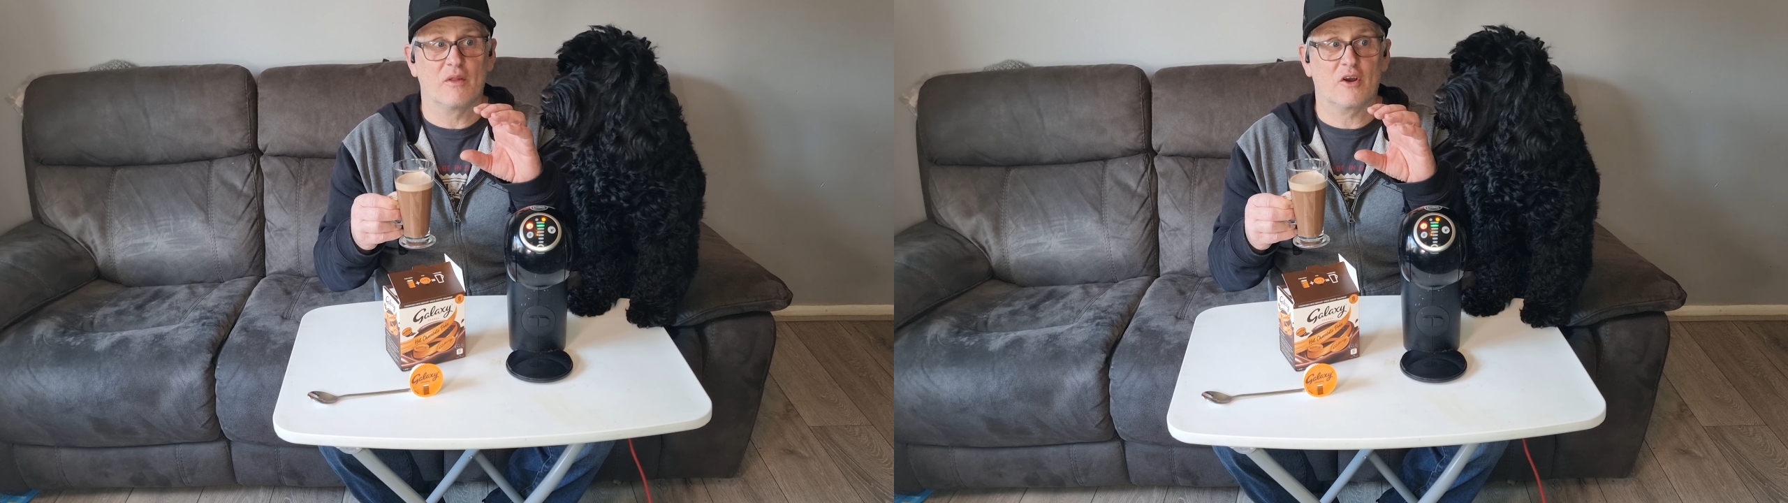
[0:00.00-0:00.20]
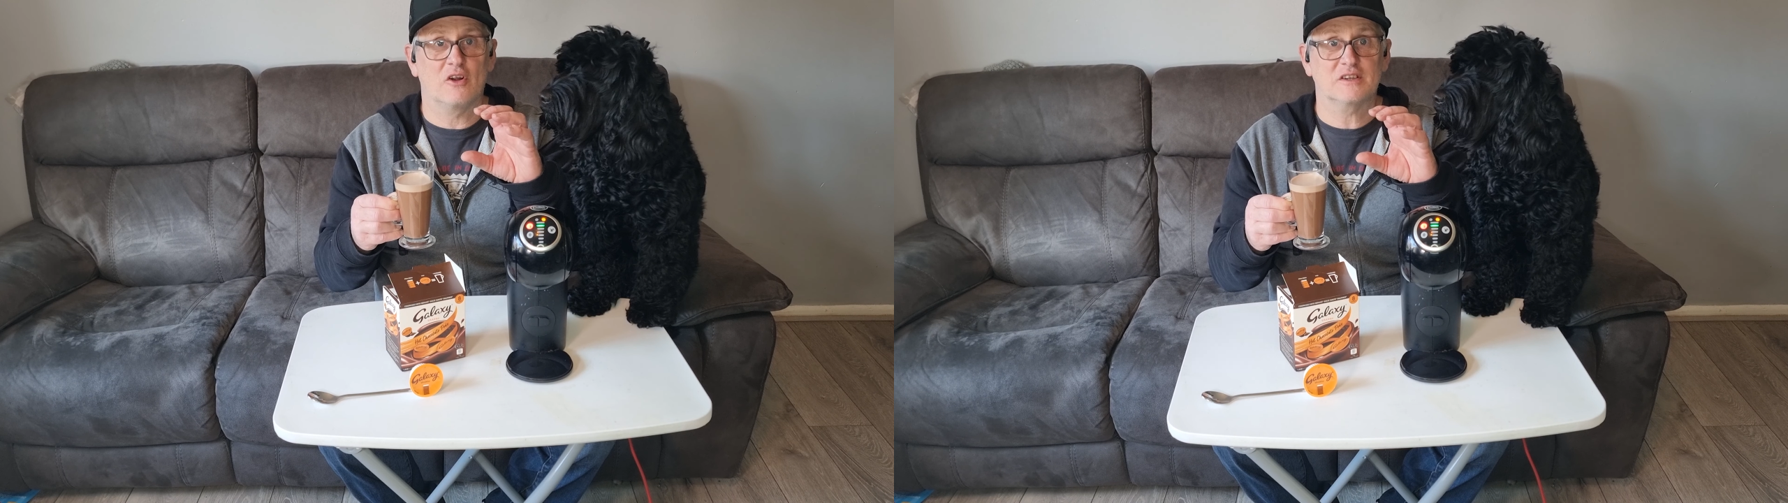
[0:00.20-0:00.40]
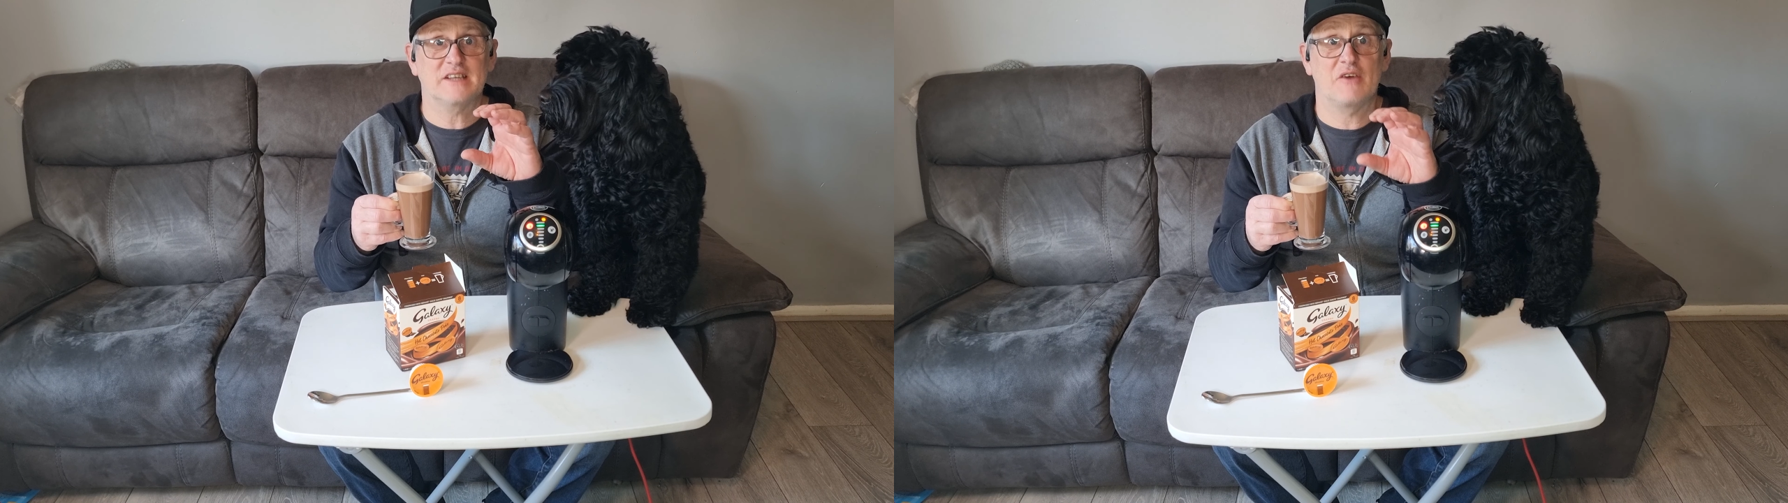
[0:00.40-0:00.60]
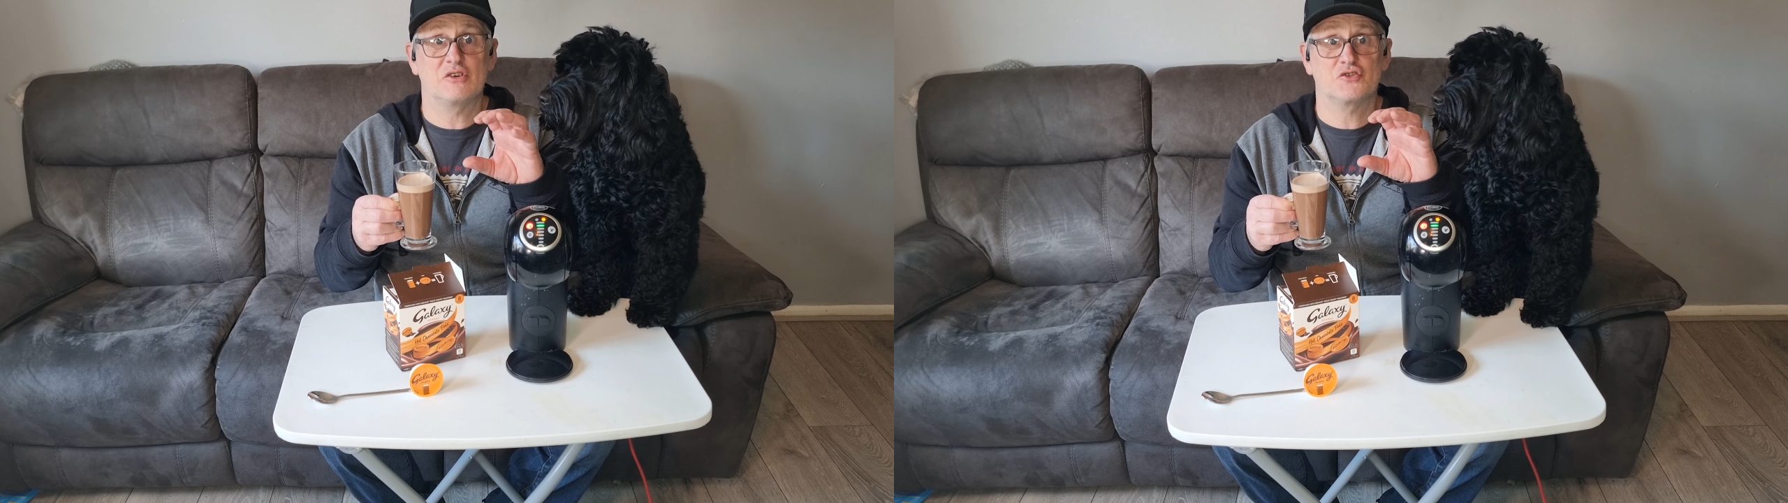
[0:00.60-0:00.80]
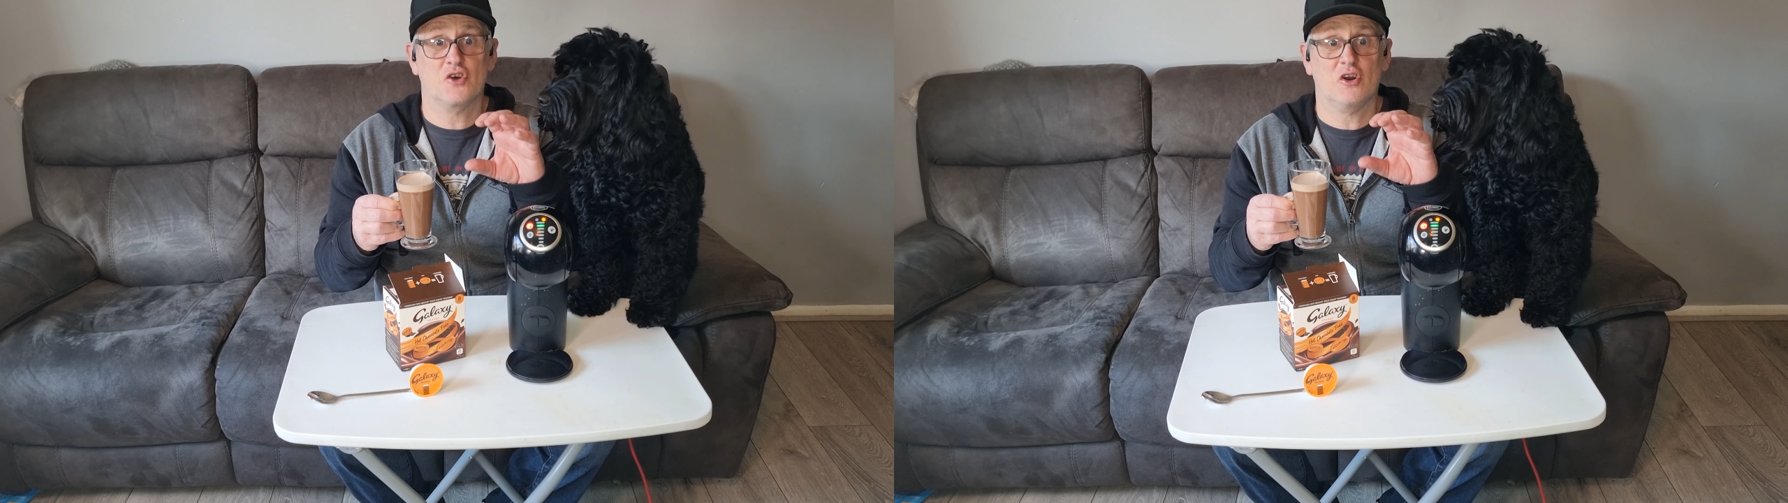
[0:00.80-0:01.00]
they call
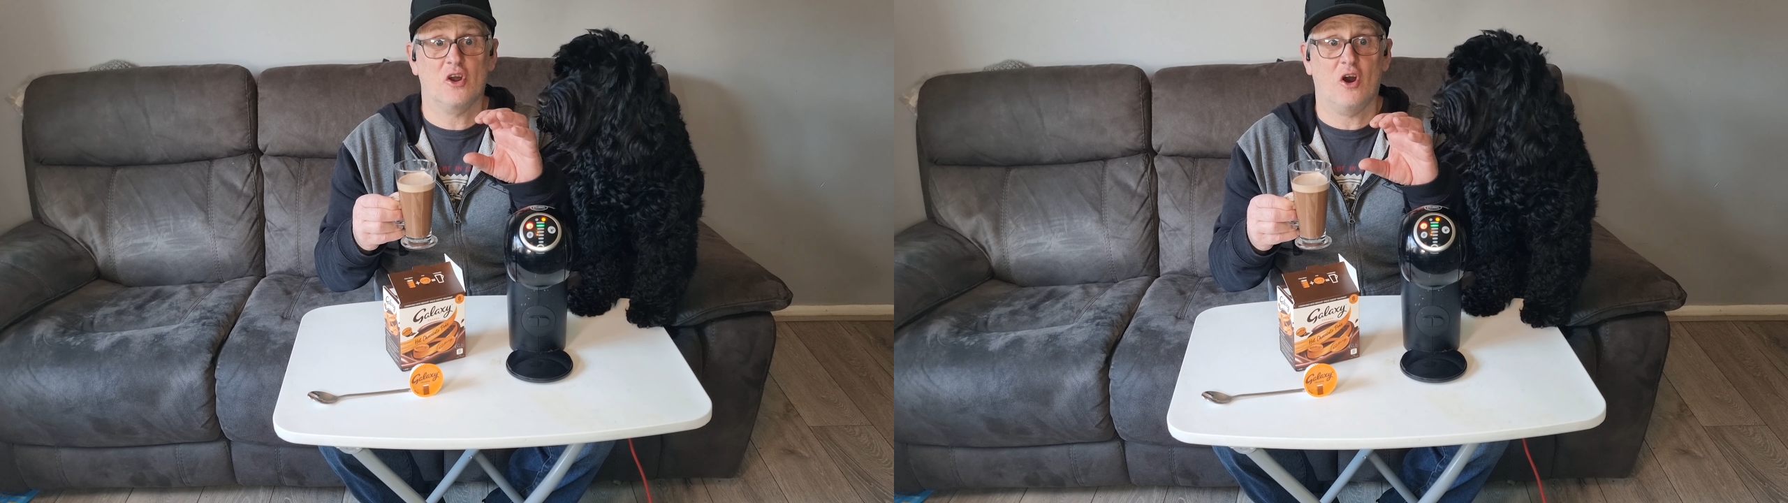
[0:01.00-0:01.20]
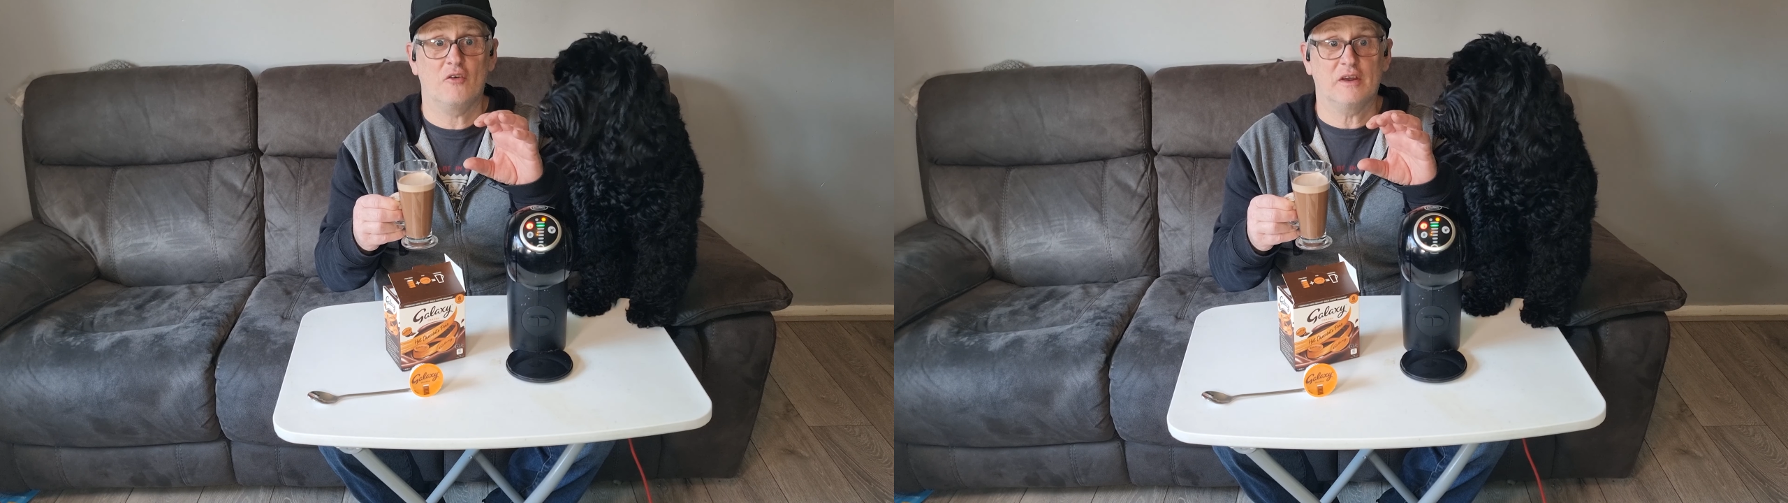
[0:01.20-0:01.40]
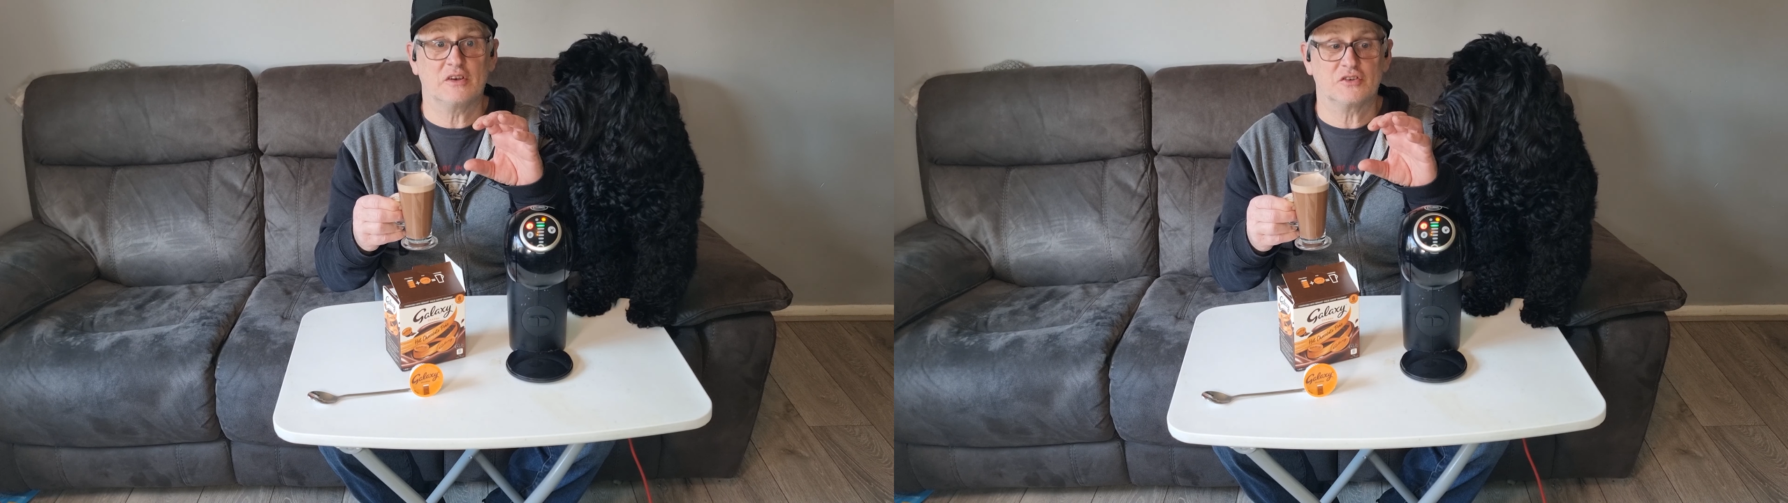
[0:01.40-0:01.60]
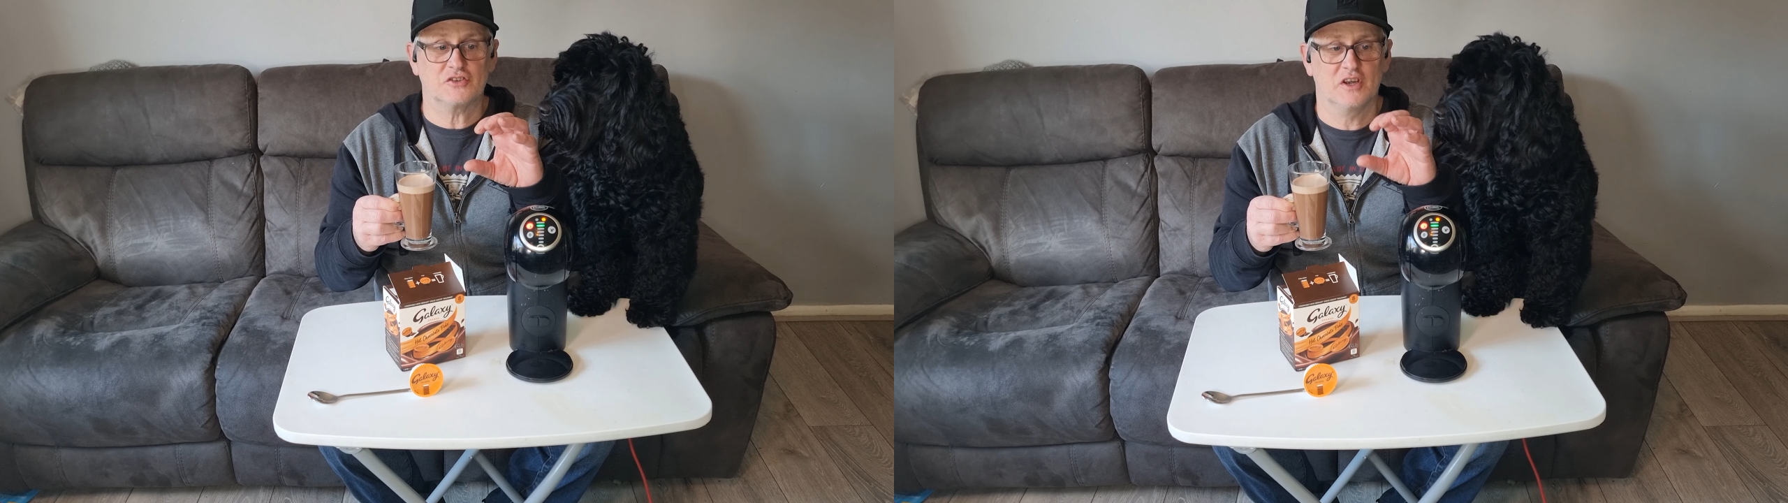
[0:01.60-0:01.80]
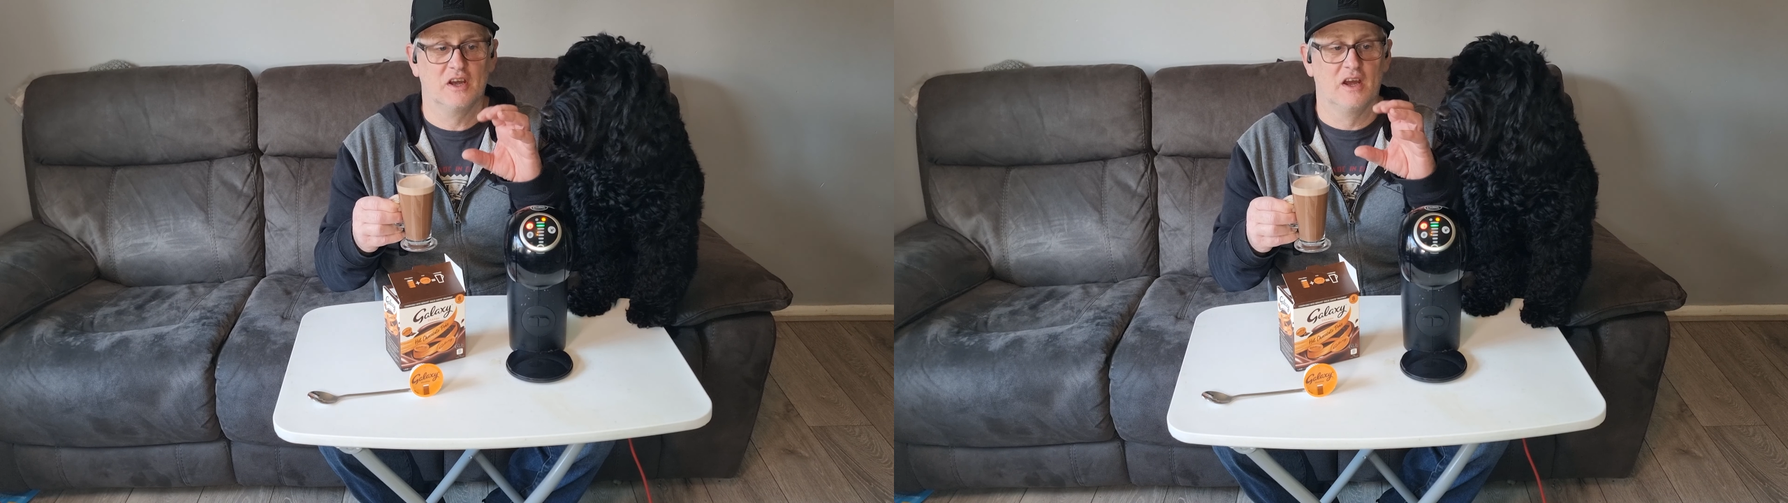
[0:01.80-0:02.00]
Terry's chocolate orange.